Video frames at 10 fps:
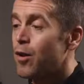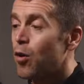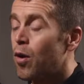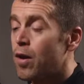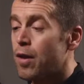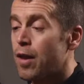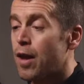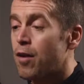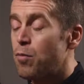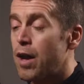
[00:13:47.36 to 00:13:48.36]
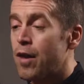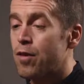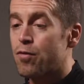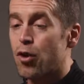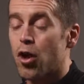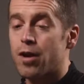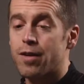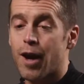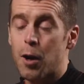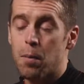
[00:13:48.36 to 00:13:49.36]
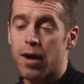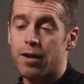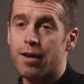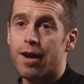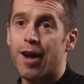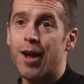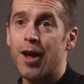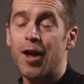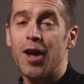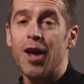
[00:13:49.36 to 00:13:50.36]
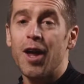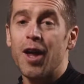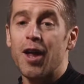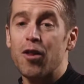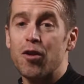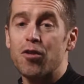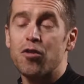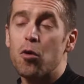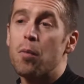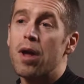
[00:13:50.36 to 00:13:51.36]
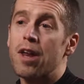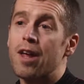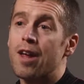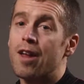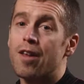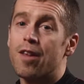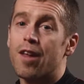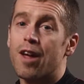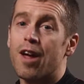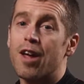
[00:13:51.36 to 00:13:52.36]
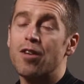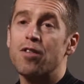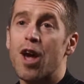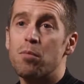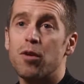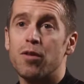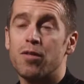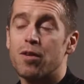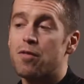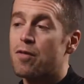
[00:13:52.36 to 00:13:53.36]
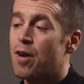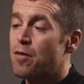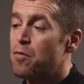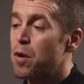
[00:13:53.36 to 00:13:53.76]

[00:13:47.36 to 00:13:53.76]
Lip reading: You know, I've been at this for a long time, and there's so many examples of